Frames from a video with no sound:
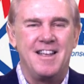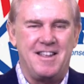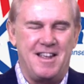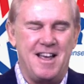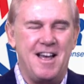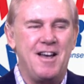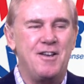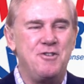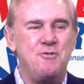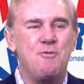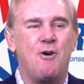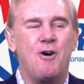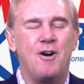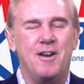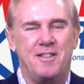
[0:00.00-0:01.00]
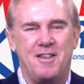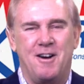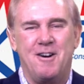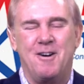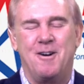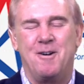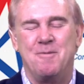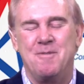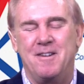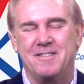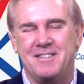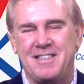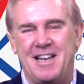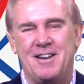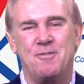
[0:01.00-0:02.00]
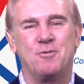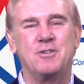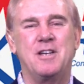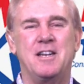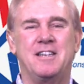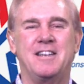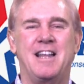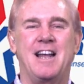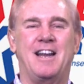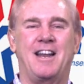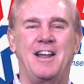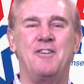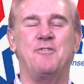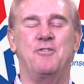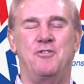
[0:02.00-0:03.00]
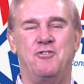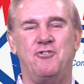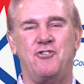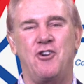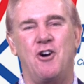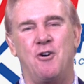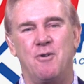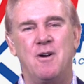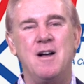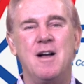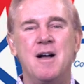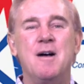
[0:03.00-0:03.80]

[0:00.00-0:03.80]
Yeah, you are at the home of Santa. We'll get to that later in the show.